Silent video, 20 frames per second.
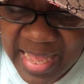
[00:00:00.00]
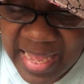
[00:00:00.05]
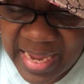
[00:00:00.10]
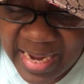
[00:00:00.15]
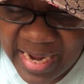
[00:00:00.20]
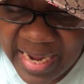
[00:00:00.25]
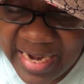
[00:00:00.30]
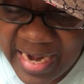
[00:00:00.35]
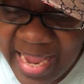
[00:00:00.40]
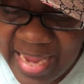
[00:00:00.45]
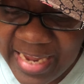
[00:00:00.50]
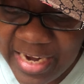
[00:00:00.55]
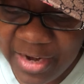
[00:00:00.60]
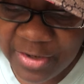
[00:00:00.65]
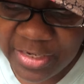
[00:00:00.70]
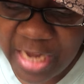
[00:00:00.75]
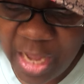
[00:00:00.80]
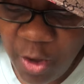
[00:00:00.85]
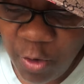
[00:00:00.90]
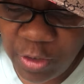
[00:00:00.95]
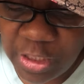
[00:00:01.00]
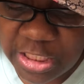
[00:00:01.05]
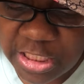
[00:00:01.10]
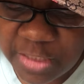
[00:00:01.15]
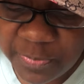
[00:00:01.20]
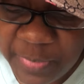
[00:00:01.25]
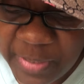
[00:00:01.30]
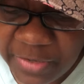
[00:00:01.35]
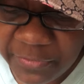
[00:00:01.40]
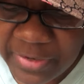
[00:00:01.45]
And I hear the Holy
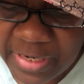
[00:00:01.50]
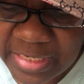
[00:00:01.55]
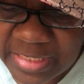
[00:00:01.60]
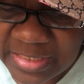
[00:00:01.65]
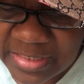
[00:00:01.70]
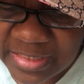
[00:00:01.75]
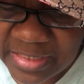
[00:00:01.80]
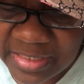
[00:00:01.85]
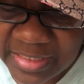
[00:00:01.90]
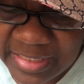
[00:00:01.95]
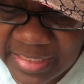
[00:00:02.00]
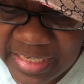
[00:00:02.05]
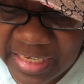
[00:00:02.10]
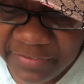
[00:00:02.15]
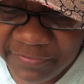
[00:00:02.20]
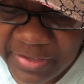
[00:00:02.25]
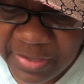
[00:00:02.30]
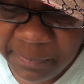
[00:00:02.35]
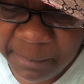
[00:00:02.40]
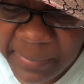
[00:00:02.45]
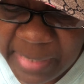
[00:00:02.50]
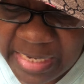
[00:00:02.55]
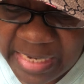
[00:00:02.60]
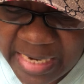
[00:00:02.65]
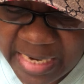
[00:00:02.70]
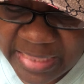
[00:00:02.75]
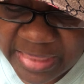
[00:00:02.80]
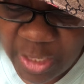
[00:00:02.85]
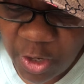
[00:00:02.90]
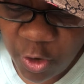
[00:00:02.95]
Spirit giving
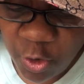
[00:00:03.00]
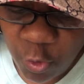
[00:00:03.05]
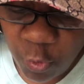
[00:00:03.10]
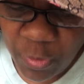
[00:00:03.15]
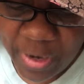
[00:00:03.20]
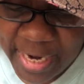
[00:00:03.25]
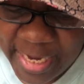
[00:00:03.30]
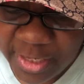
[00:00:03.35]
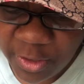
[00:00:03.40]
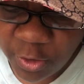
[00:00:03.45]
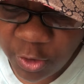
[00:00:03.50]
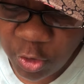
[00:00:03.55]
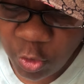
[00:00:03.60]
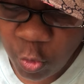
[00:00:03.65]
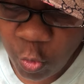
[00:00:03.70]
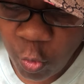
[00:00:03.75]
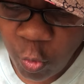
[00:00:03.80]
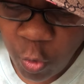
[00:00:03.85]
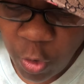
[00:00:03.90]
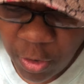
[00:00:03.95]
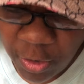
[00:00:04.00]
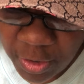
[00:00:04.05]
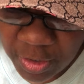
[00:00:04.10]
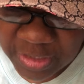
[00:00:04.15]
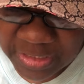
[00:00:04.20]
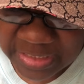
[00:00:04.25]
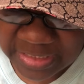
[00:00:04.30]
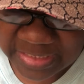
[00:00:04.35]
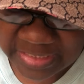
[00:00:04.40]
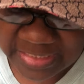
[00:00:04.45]
me the greater
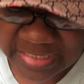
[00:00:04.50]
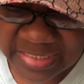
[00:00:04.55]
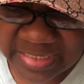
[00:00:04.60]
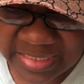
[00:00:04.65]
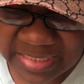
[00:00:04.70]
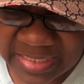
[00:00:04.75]
works.